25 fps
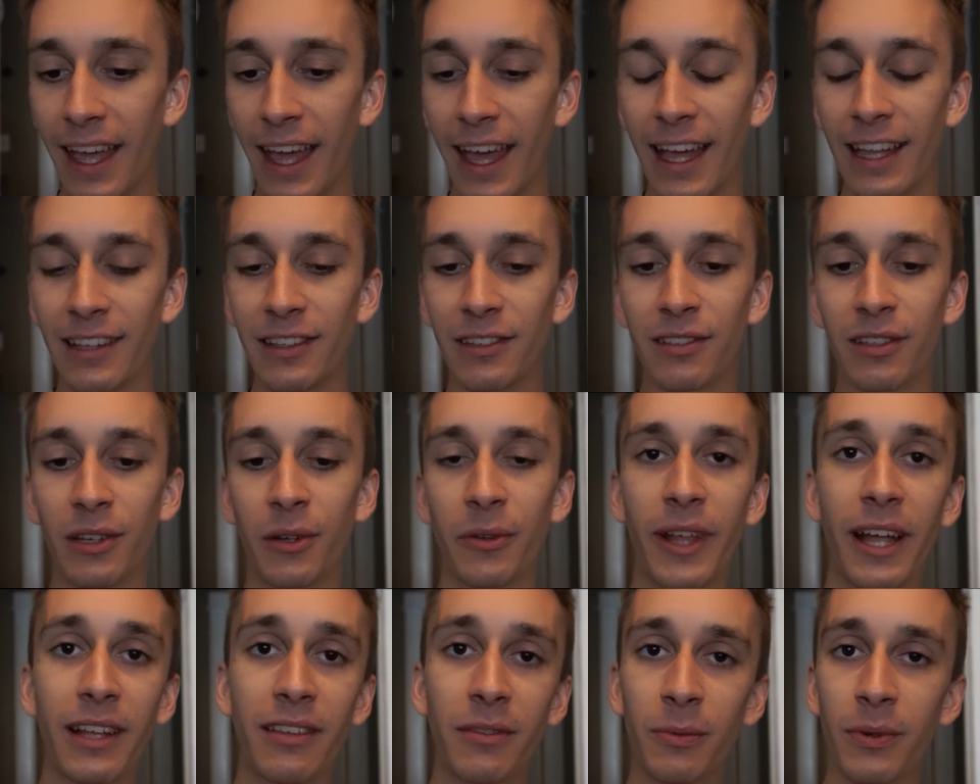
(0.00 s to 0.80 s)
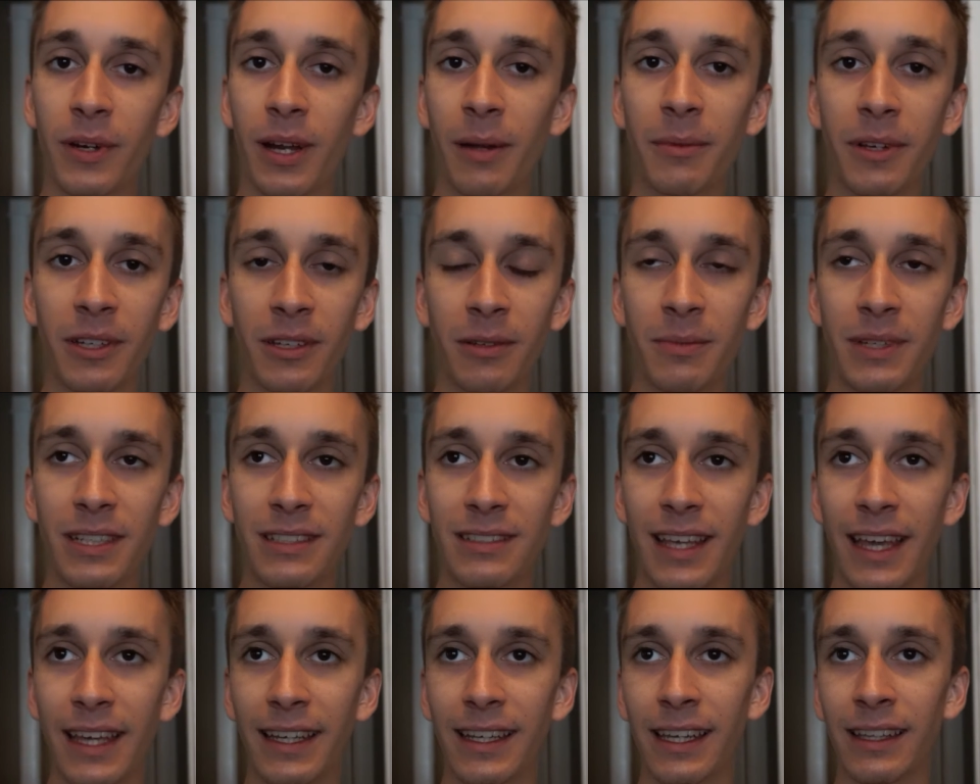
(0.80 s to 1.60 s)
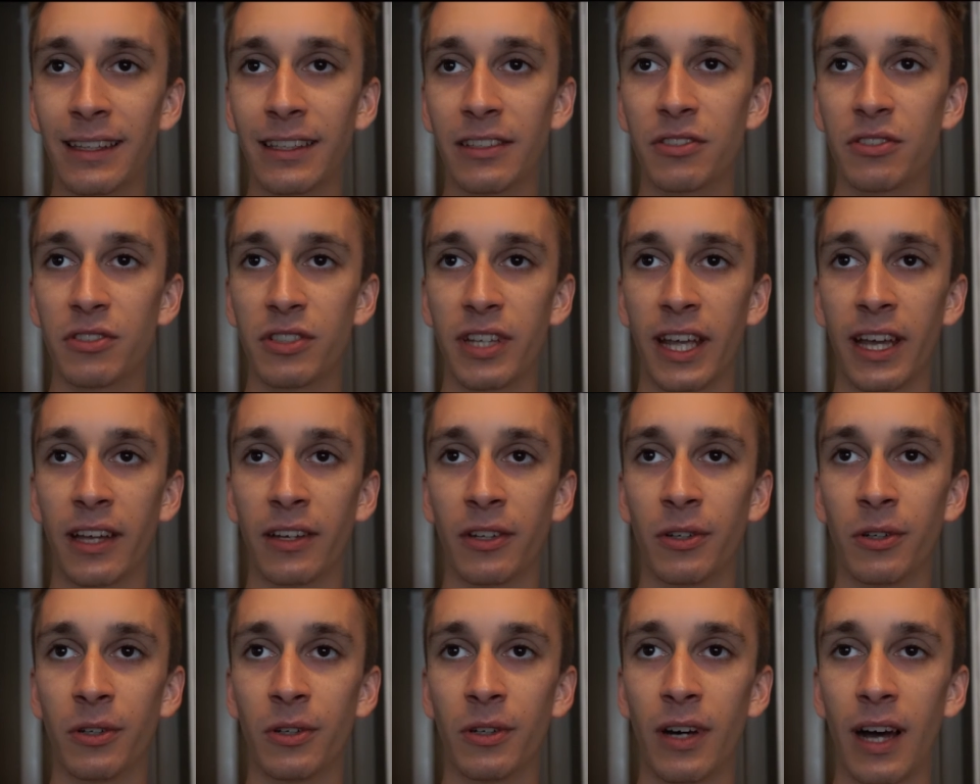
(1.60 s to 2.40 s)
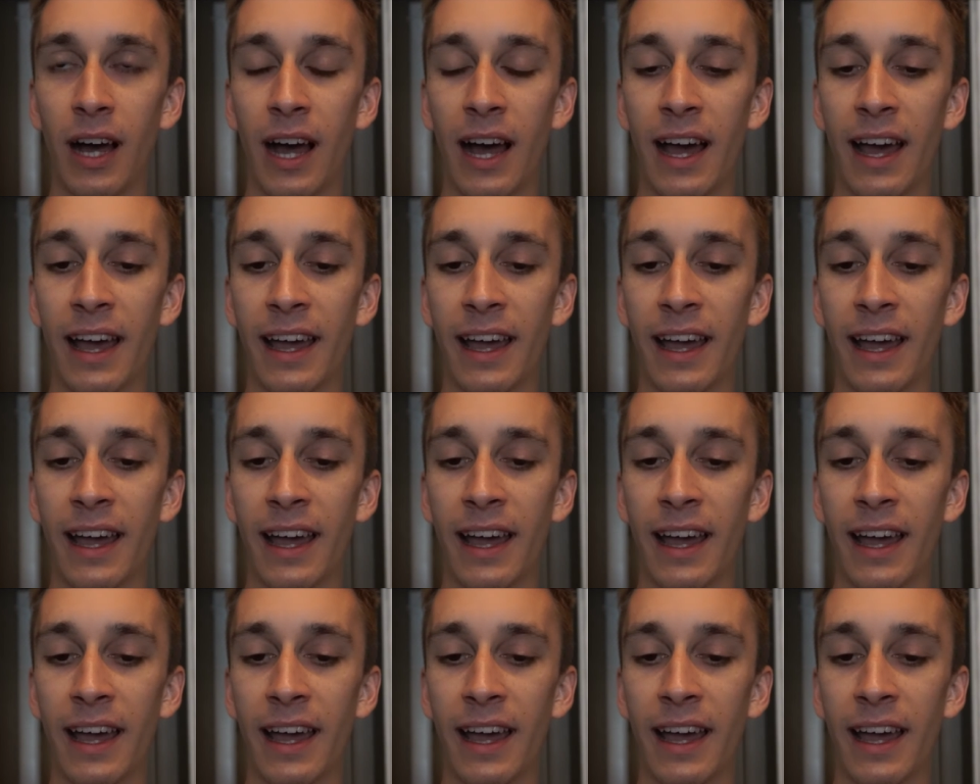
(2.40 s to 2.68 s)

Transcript: And so that's where I'm going to be taking this channel.